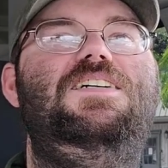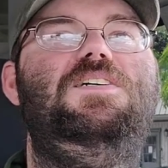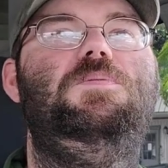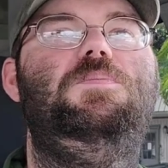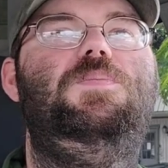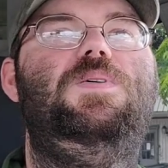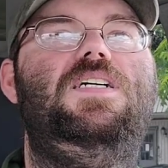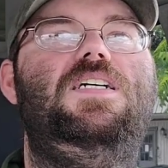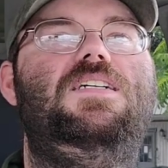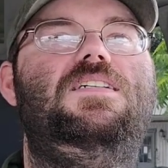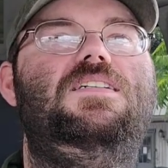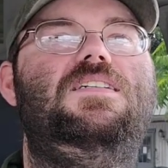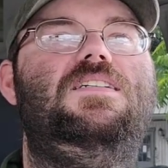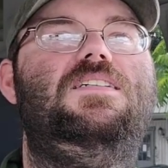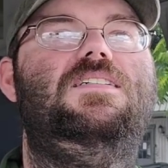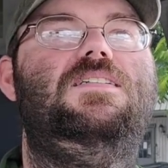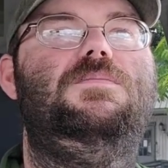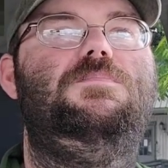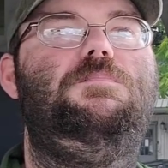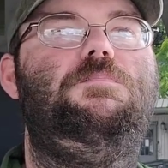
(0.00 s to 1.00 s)
But
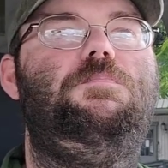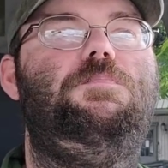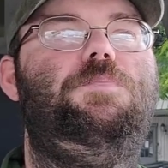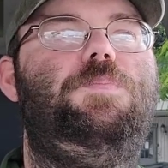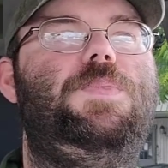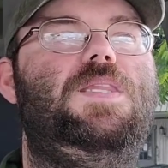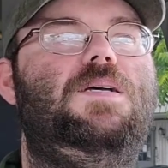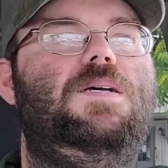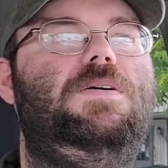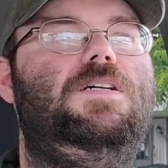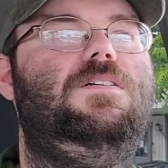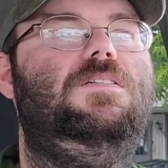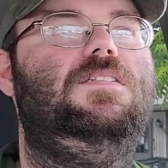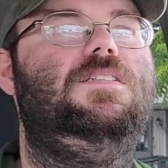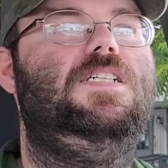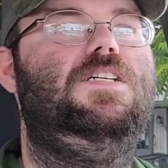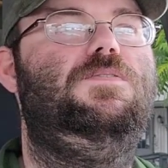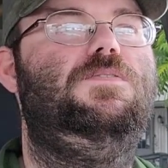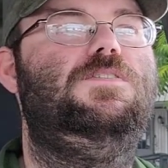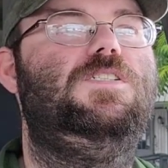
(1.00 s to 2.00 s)
it made all the
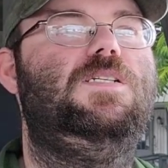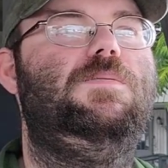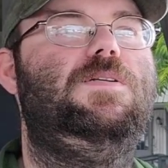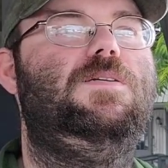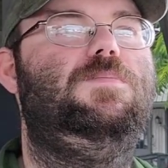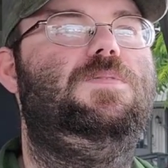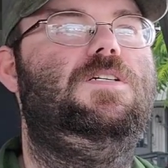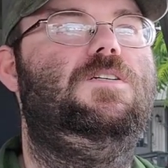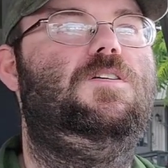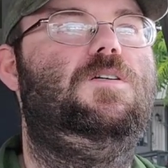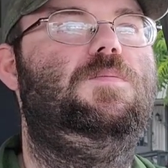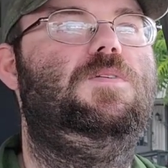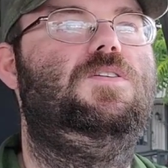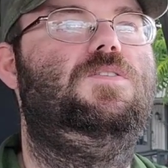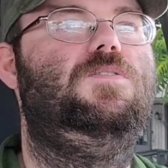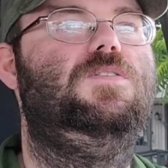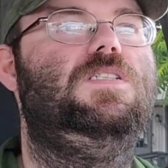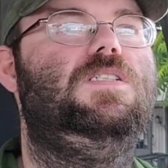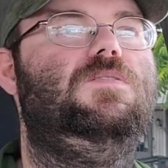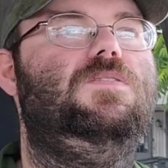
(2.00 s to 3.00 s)
difference to me to play Armored
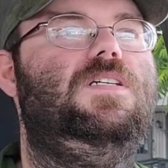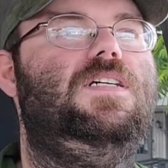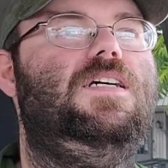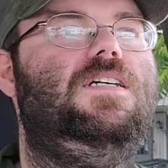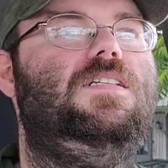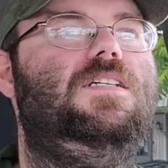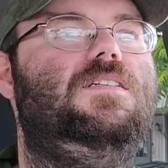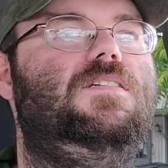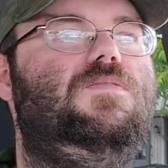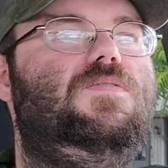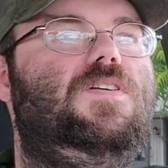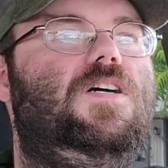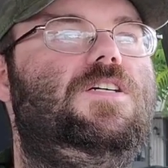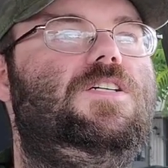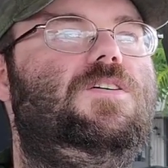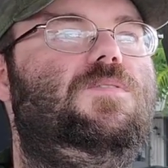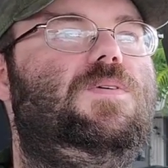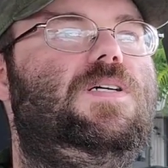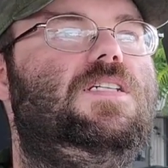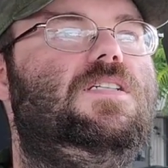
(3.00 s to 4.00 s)
Core 3 and then to fight
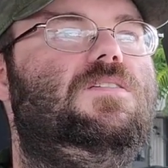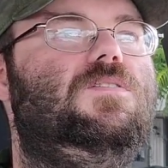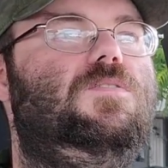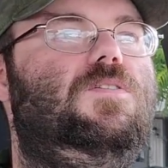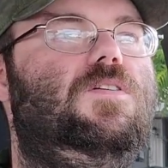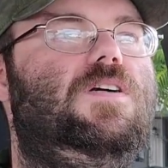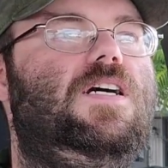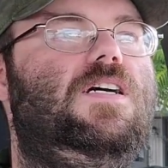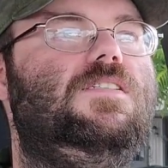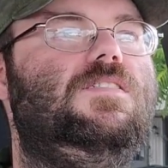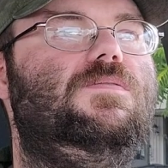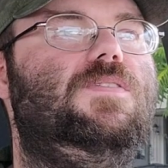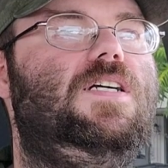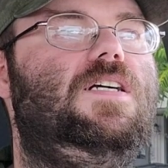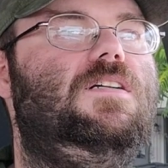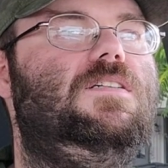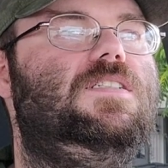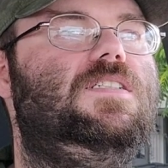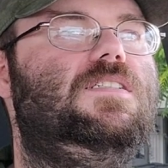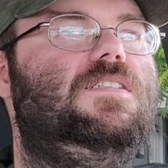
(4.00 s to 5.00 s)
your way through all kinds of
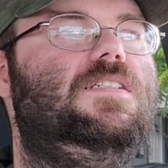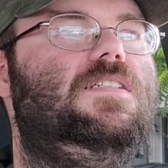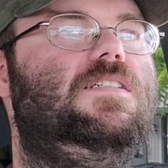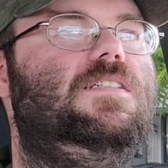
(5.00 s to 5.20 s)
hell just to get